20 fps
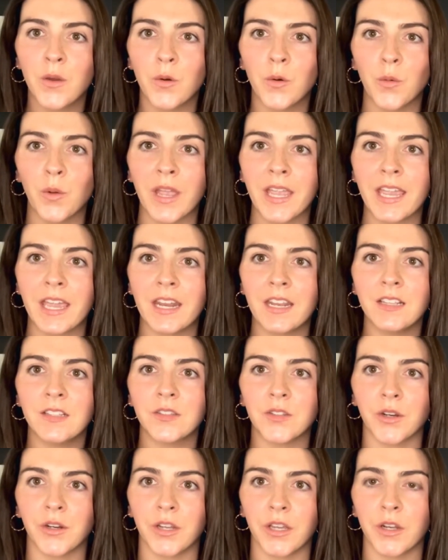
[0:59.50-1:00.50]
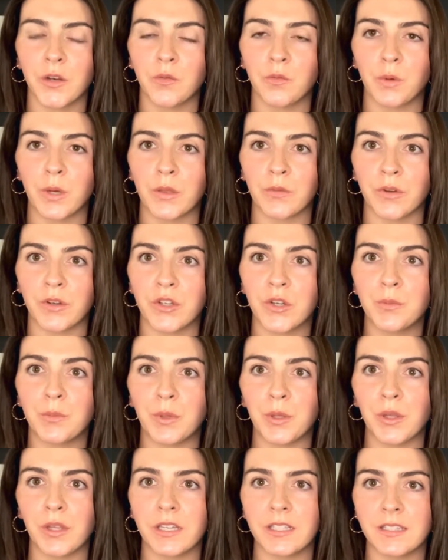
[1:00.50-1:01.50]
When getting started with rigid
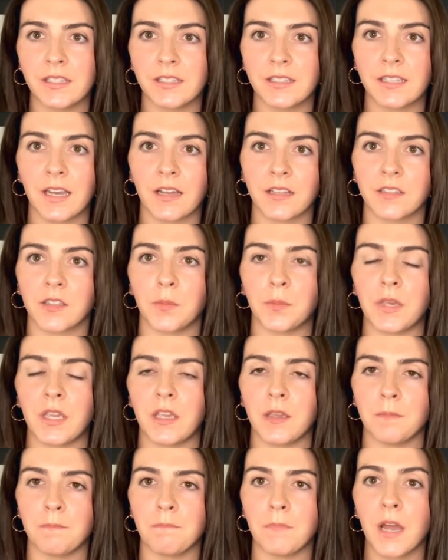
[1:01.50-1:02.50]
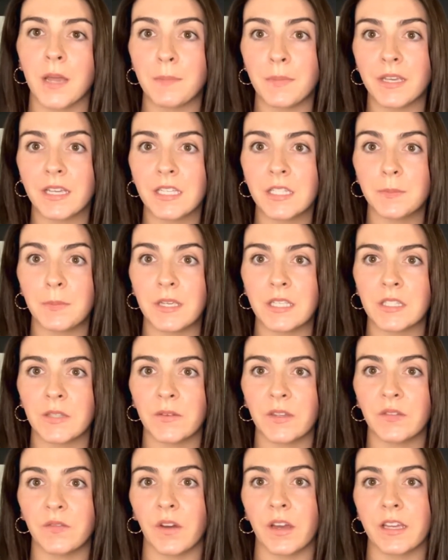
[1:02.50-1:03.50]
blue light cystoscopy, my biggest piece of
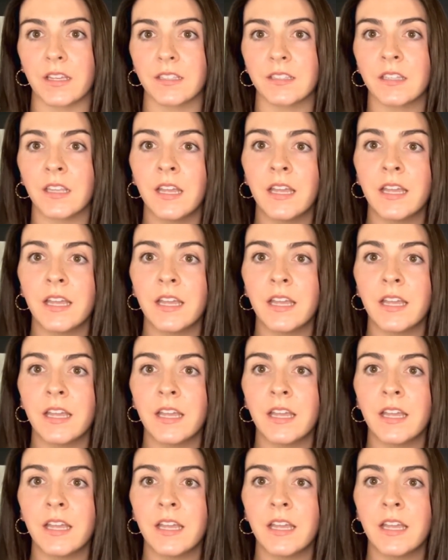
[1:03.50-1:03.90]
advice